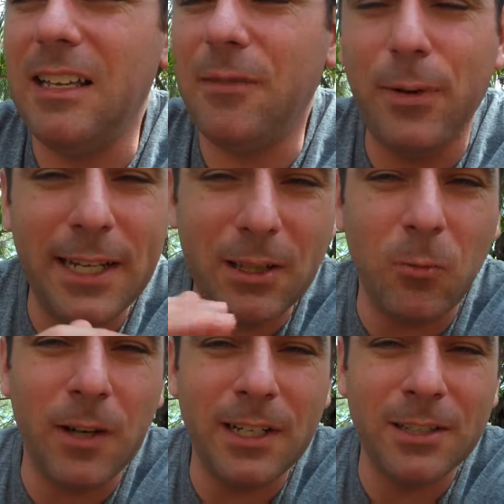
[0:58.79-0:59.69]
if we hit the
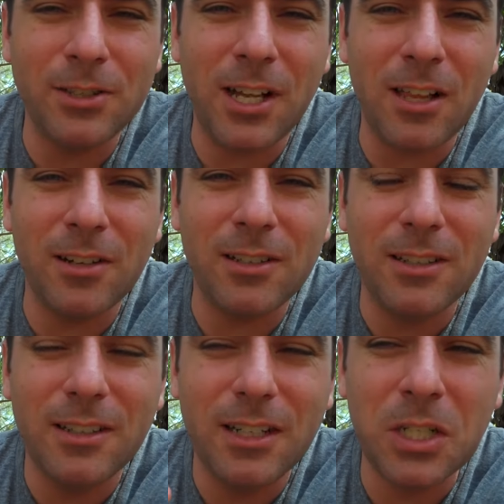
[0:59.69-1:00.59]

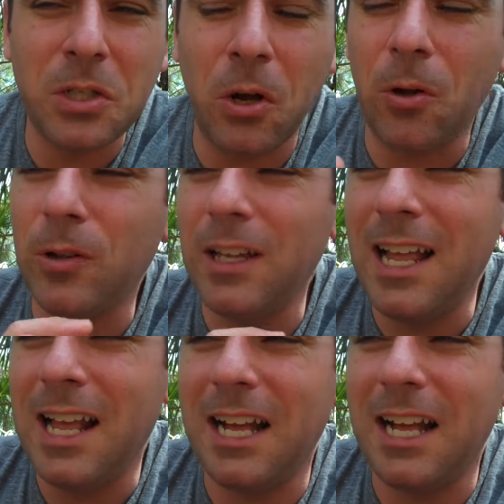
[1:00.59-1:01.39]
$100 goal.